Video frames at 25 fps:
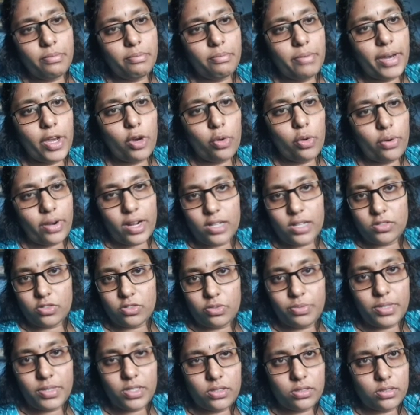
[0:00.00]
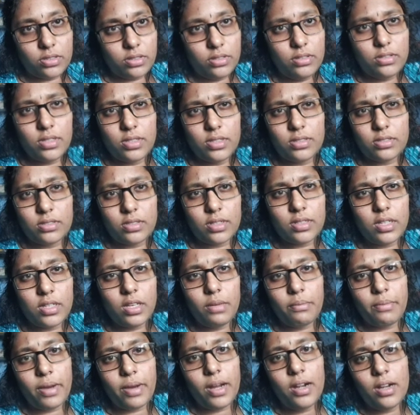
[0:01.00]
biotransformation, that is
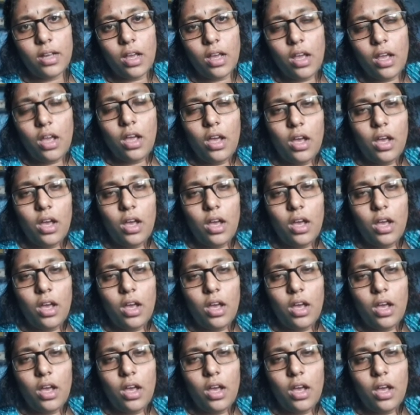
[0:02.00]
nothing but